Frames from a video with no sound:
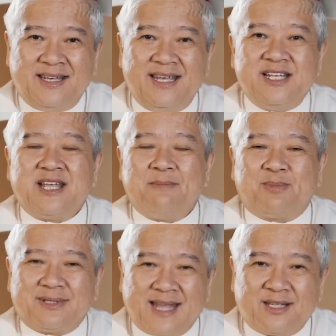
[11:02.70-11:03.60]
He is a
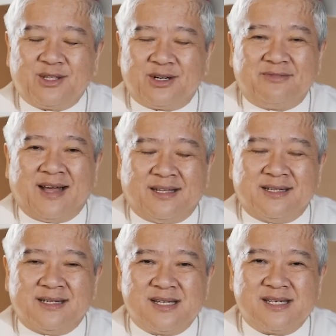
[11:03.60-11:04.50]
protector of
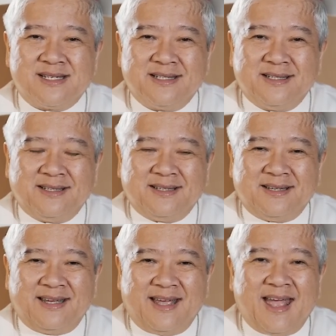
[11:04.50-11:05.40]
others.
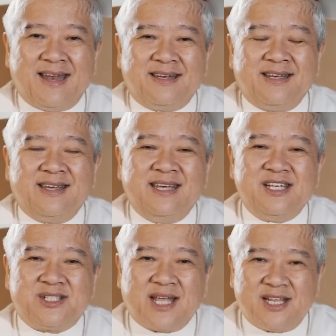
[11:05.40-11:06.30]
And he
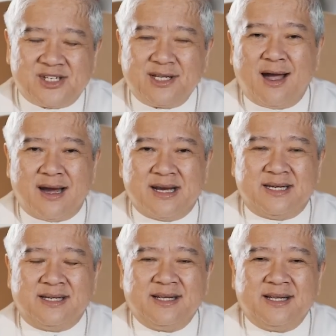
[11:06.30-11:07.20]
stands
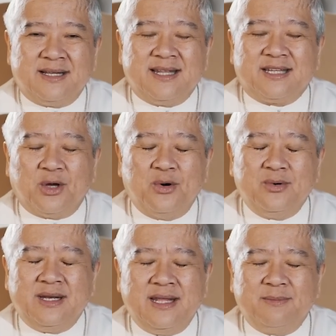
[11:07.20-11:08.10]
guard, not
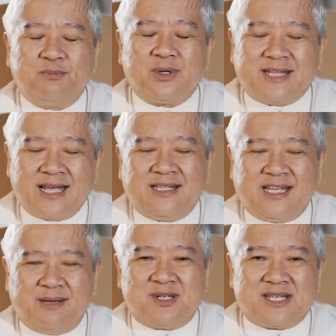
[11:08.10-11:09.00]
only
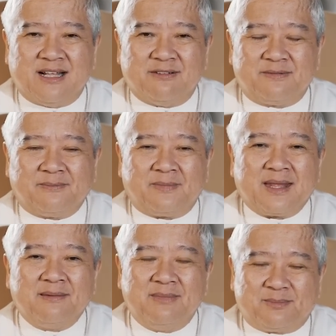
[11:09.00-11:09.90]
protecting himself,
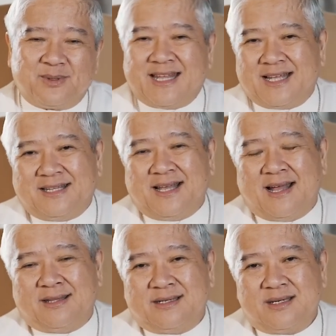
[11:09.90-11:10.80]
but protecting
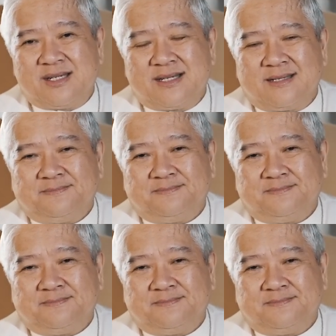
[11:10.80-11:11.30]
others.